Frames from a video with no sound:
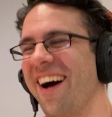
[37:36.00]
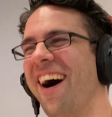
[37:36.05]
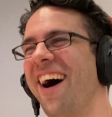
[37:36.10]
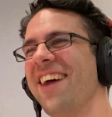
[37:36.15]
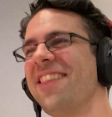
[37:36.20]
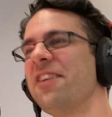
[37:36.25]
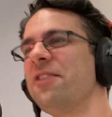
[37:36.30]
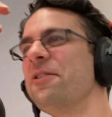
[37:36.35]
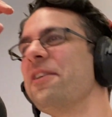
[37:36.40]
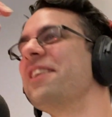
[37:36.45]
you
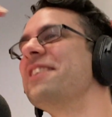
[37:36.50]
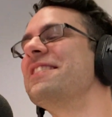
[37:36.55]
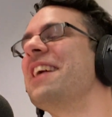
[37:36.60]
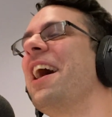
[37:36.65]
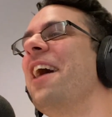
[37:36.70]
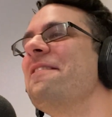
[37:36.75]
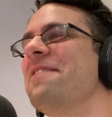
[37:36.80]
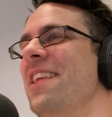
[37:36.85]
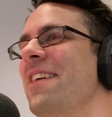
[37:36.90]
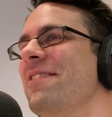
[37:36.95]
were going to say
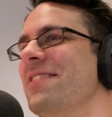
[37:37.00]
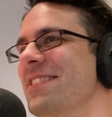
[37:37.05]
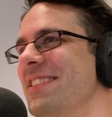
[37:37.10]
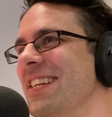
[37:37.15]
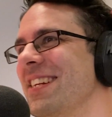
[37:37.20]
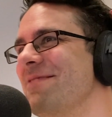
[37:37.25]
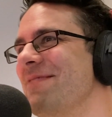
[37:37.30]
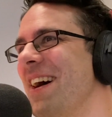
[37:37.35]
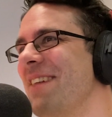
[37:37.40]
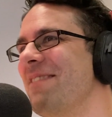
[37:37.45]
I've never
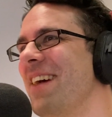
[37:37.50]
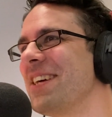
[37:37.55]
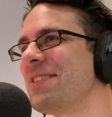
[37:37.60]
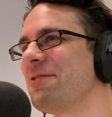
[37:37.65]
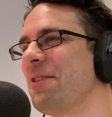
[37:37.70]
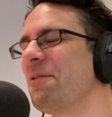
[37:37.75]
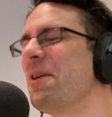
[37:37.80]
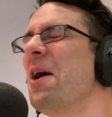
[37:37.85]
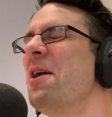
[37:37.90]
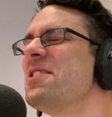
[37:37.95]
seen a Mad Max
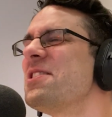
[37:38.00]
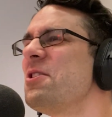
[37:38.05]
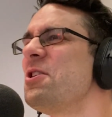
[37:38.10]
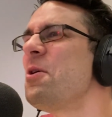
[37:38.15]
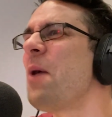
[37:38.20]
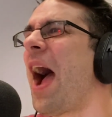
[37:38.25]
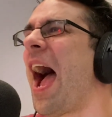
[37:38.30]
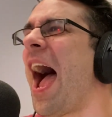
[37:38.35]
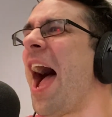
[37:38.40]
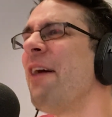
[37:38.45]
film. So
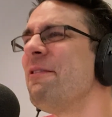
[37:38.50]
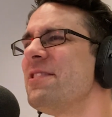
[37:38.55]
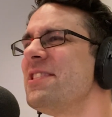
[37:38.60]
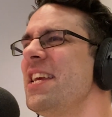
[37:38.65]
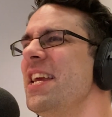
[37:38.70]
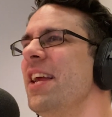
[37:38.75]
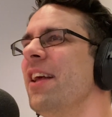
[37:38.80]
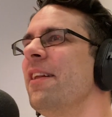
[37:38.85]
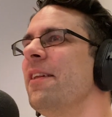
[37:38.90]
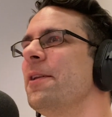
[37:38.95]
you have
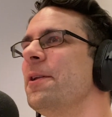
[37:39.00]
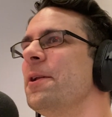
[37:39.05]
seen... No.